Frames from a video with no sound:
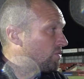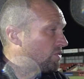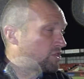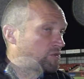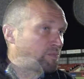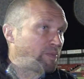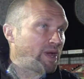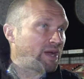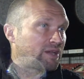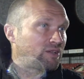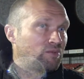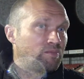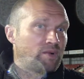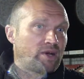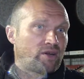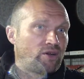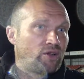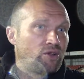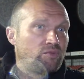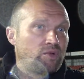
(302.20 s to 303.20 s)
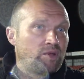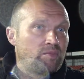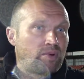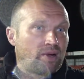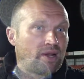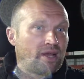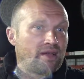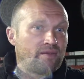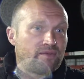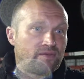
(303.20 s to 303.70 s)
with respect, no matter who we
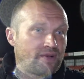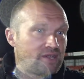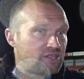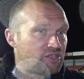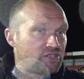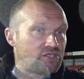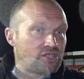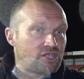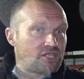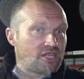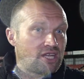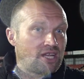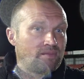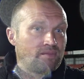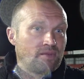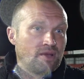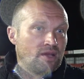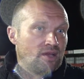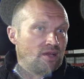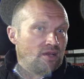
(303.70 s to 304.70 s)
play, and Fisher's the same.